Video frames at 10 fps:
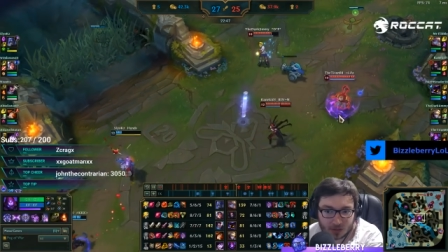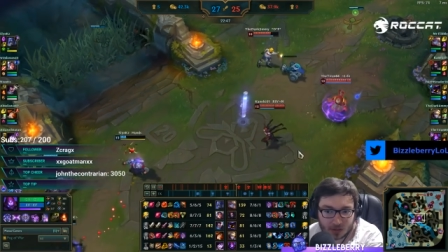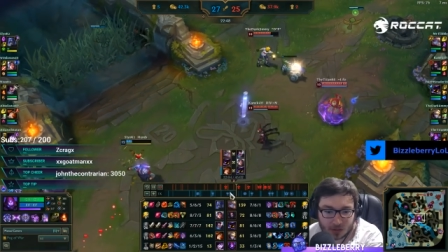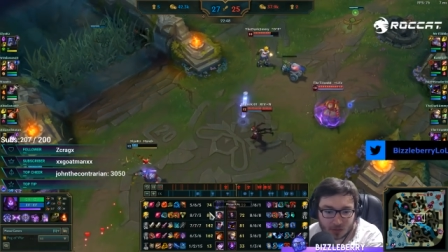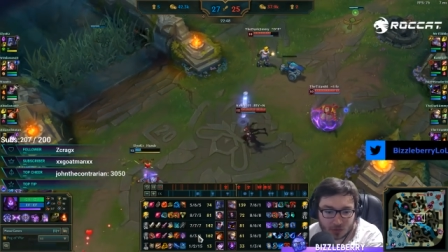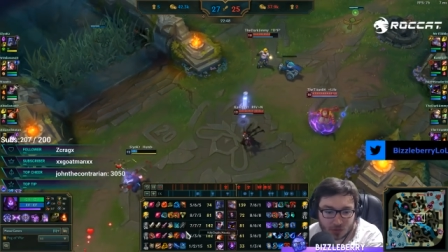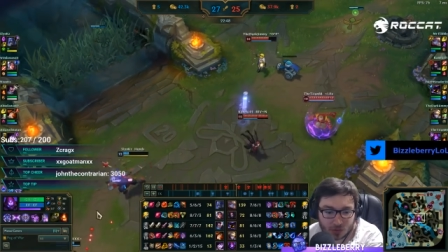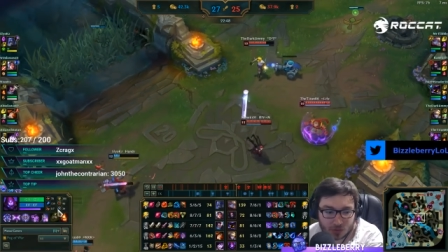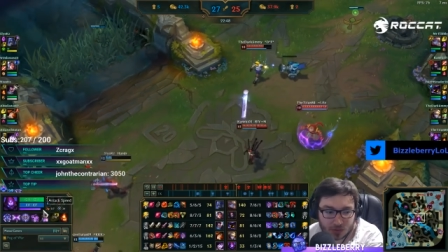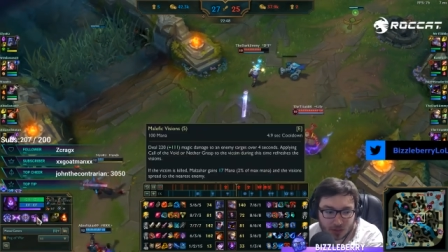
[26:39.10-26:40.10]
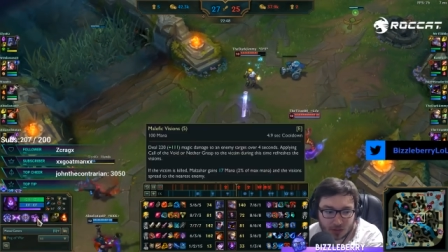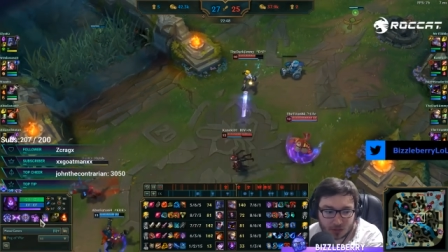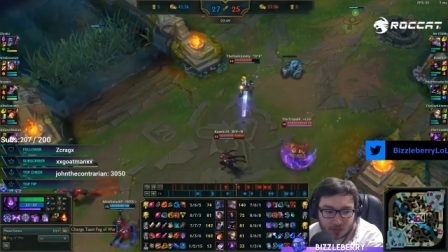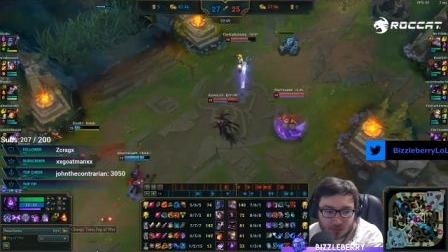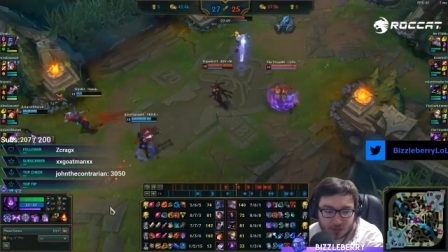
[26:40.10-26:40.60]
Okay, how long is your
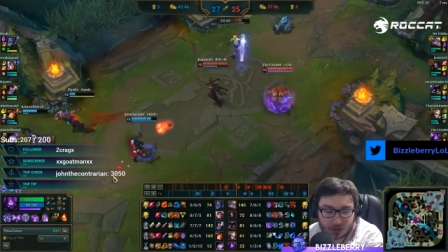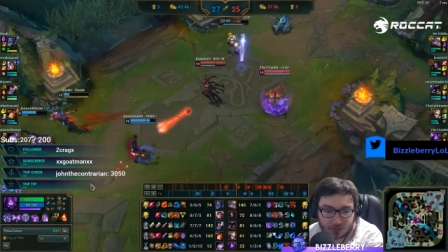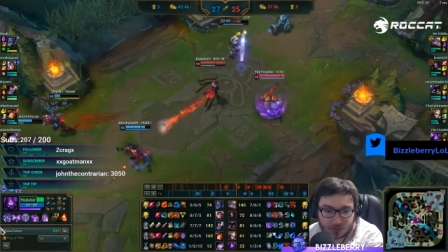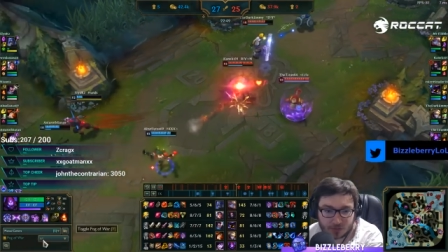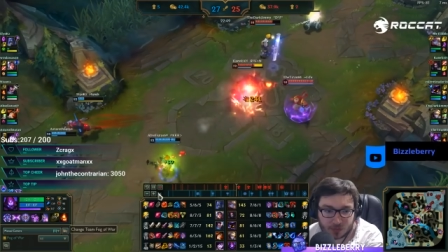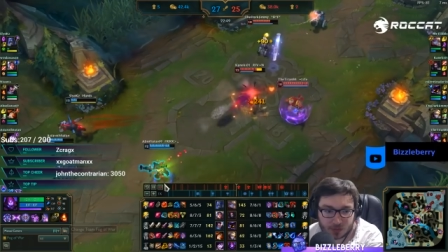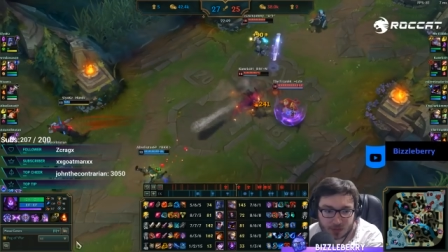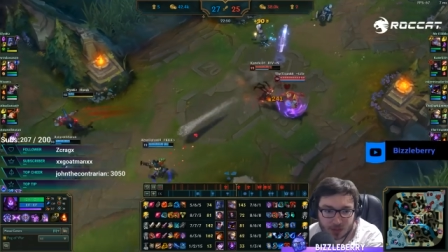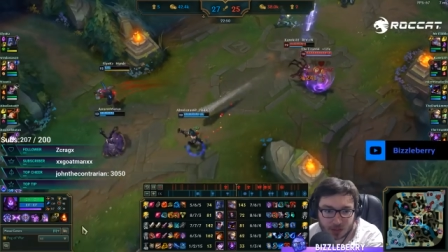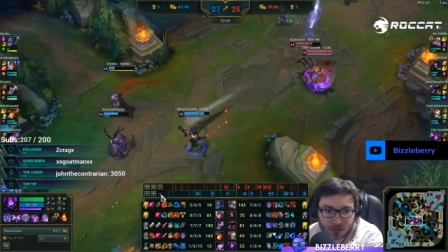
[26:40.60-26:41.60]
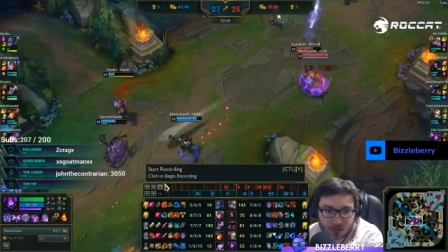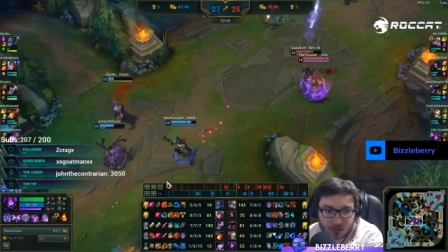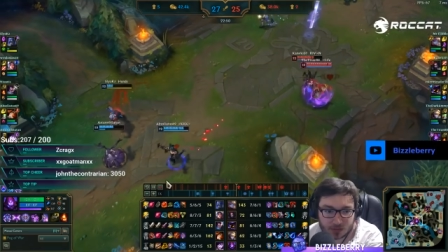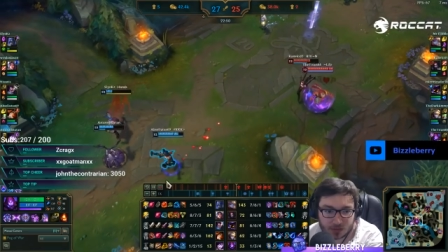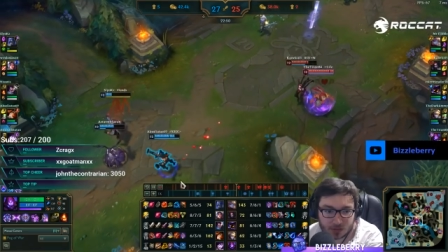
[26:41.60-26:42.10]
ulti? 33
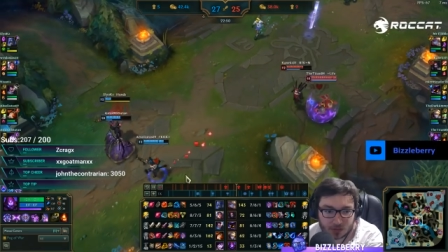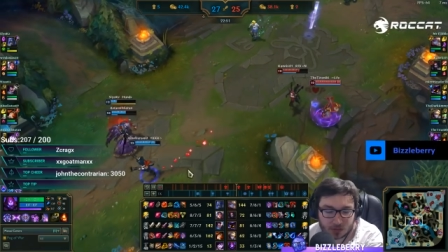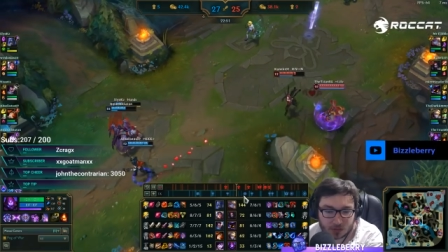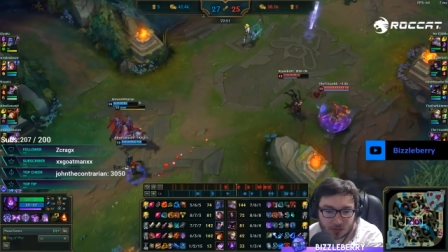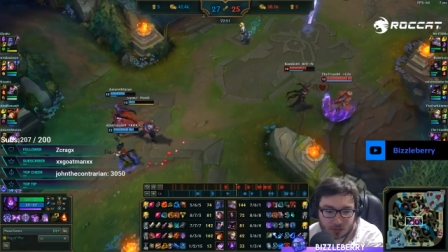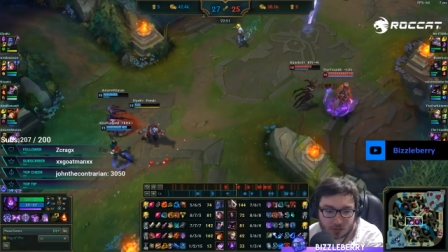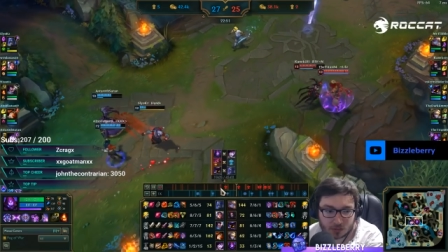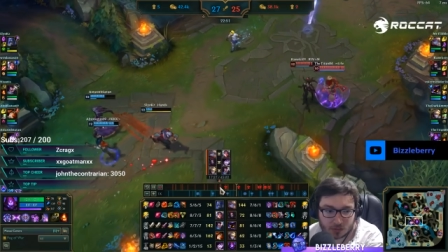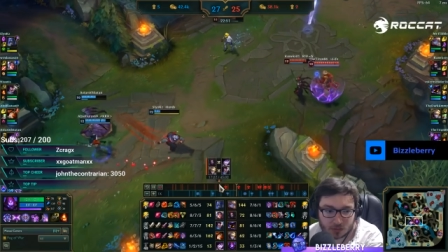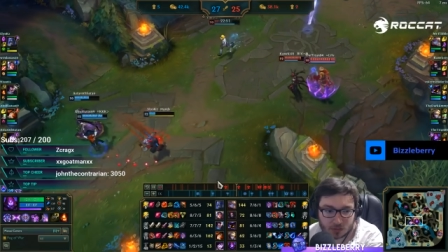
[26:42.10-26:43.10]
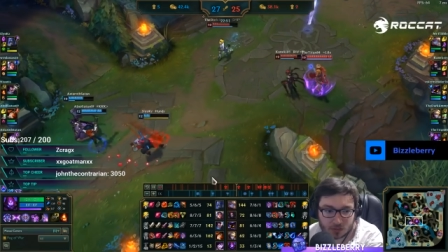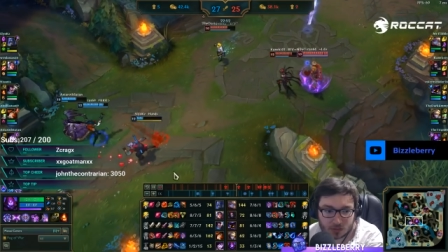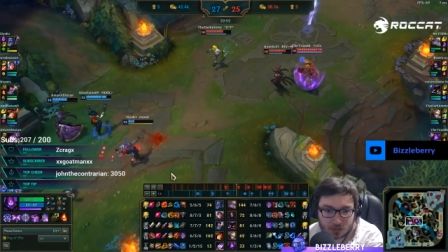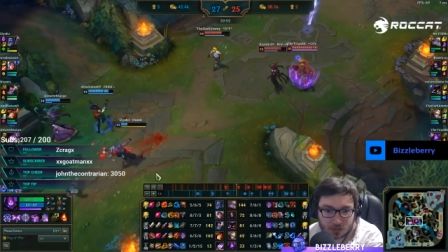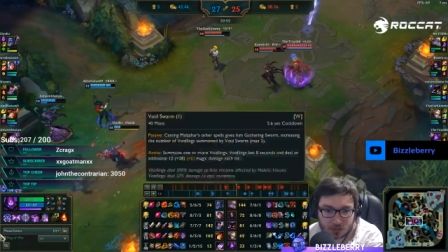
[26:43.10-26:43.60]
seconds.
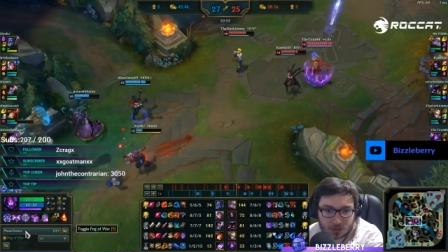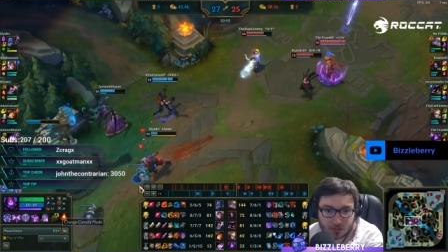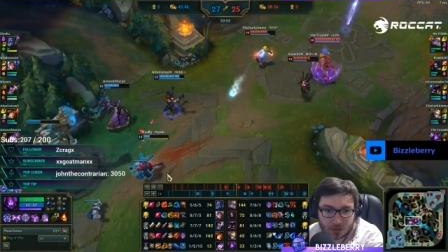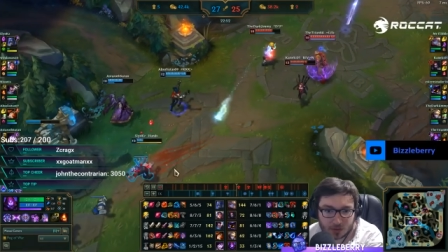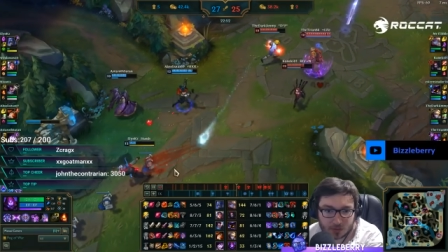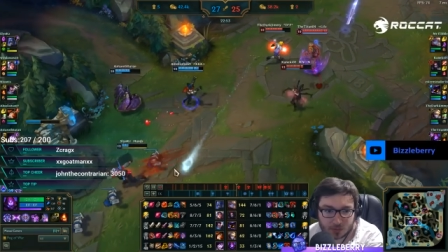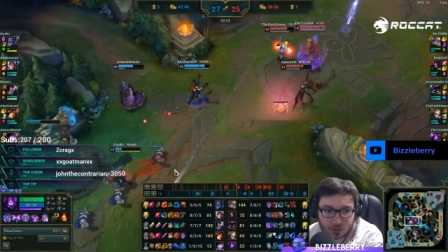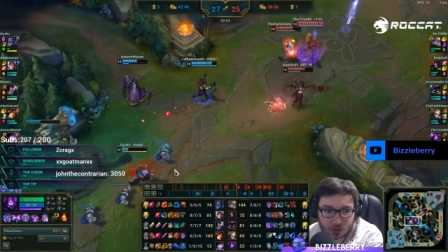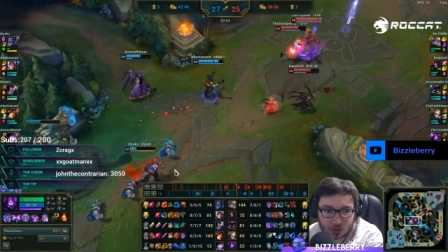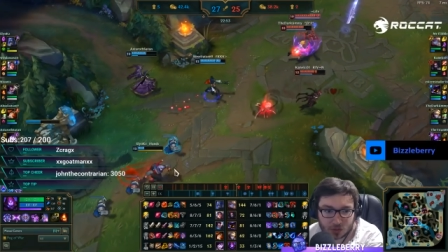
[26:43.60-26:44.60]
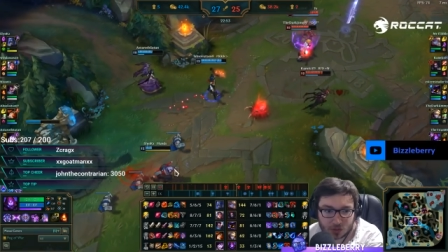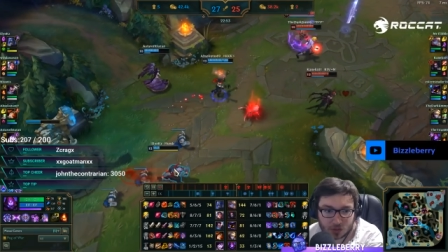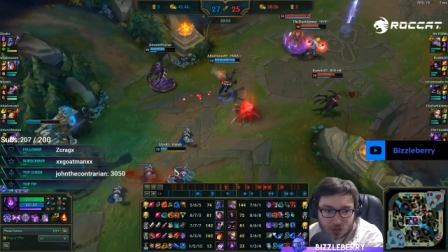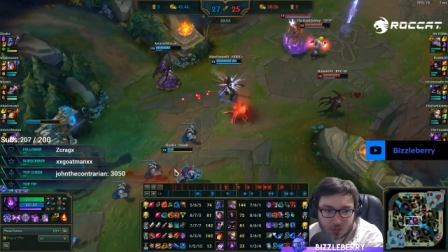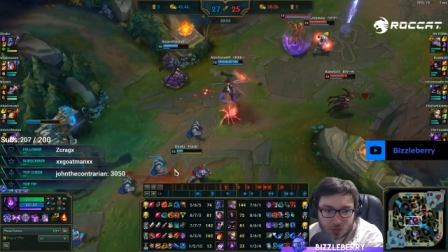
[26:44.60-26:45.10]
So there isn't much you can do
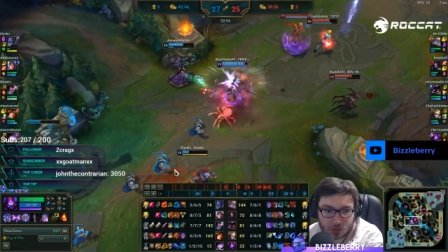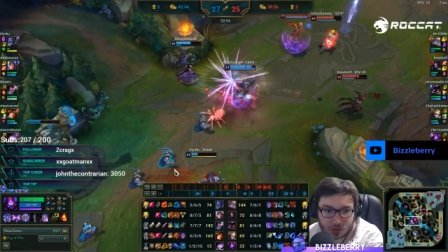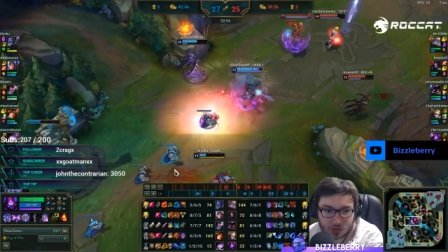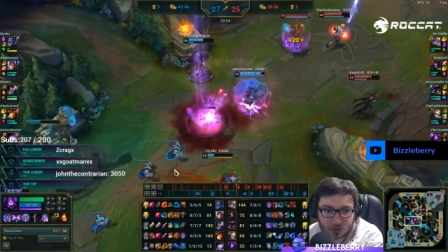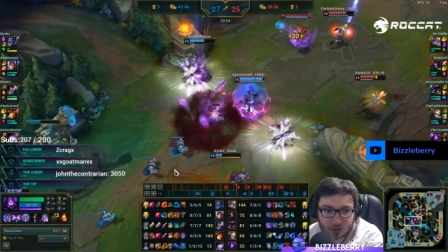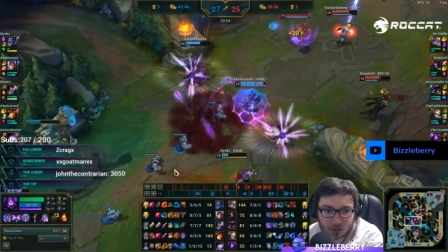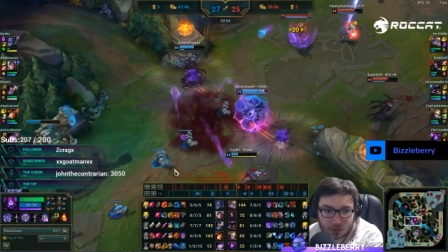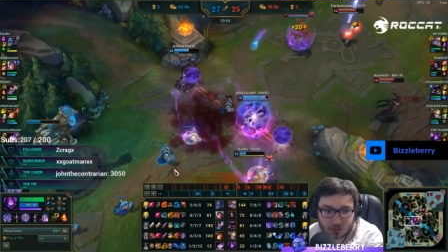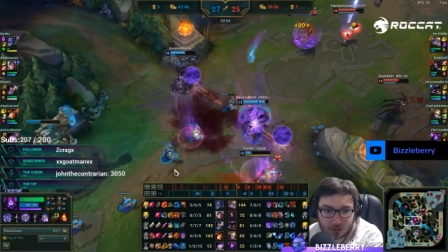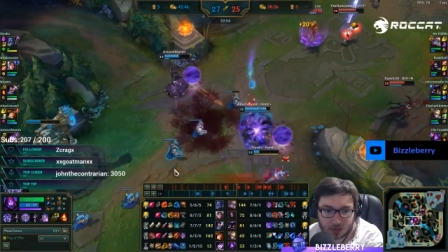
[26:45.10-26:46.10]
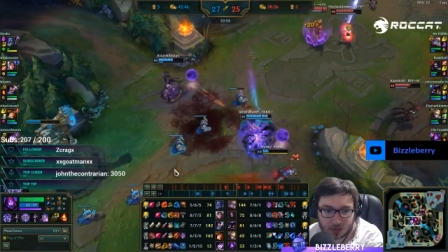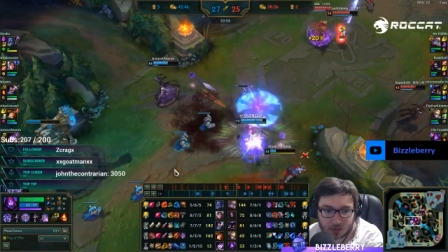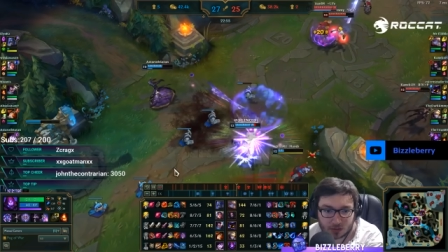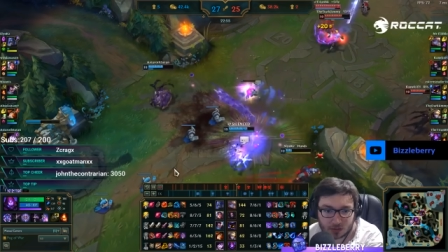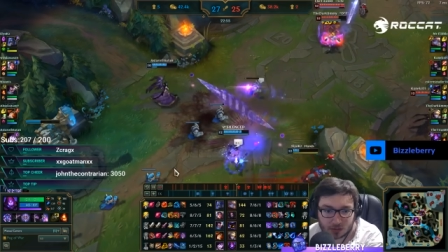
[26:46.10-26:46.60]
here. You should be trying to harass me if you
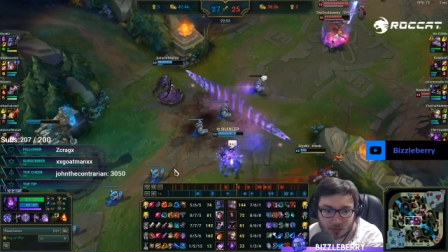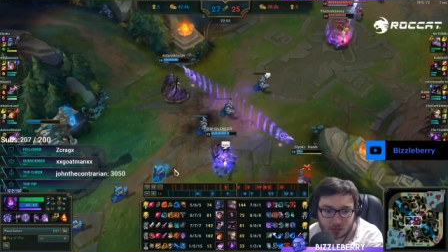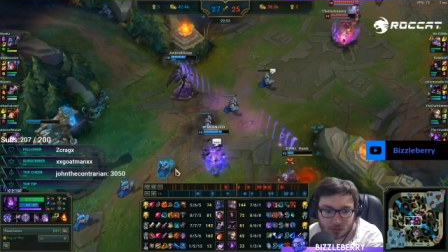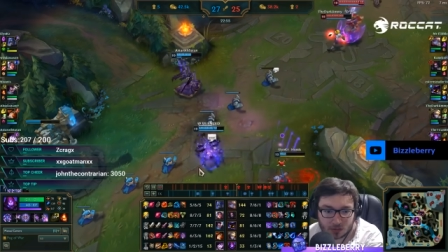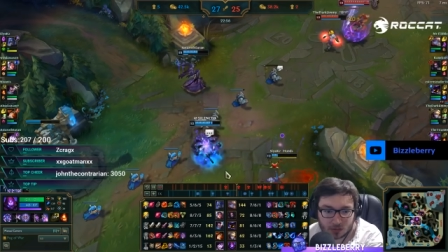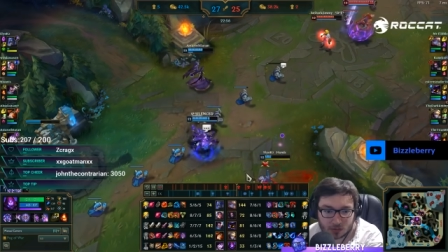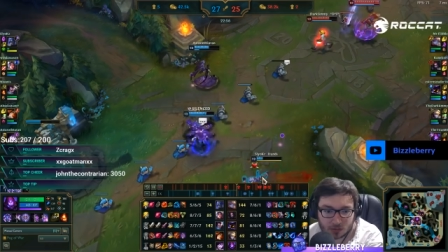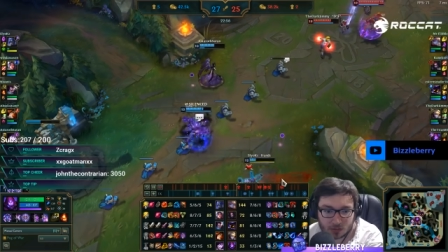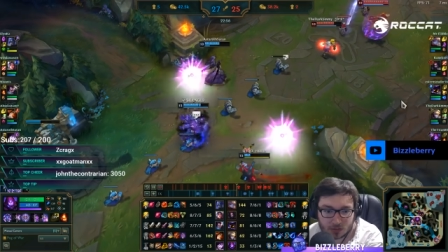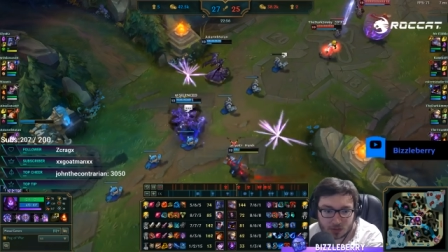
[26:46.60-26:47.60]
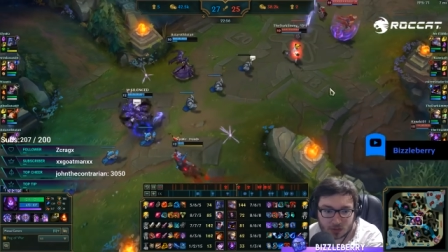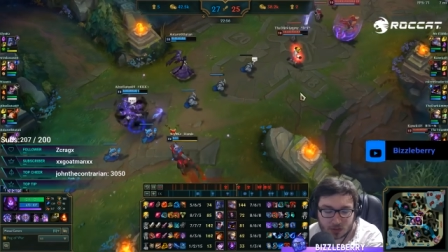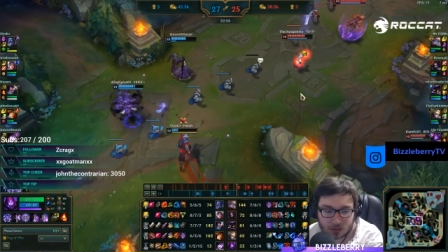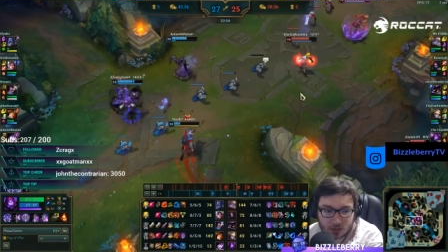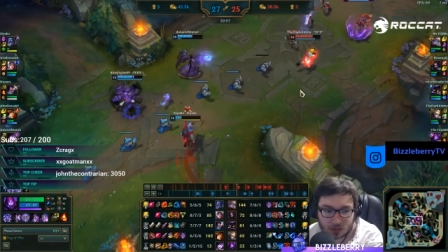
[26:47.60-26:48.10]
can. So
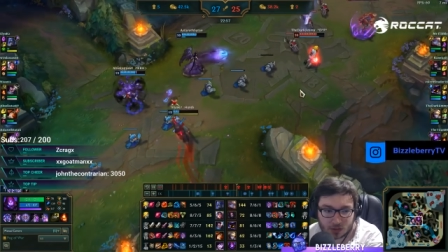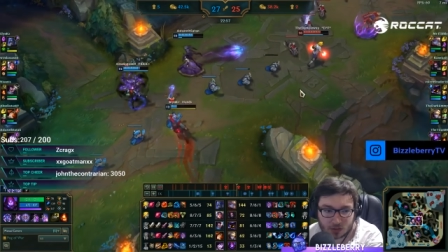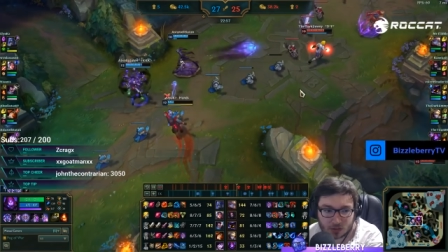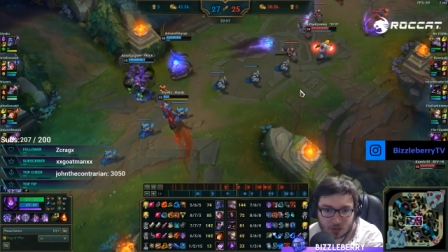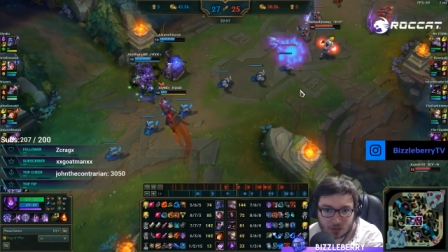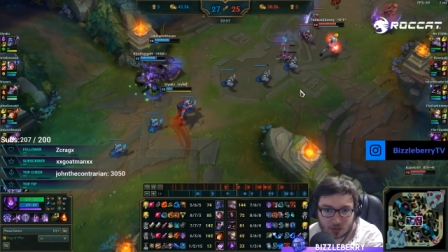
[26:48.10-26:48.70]
decent Q.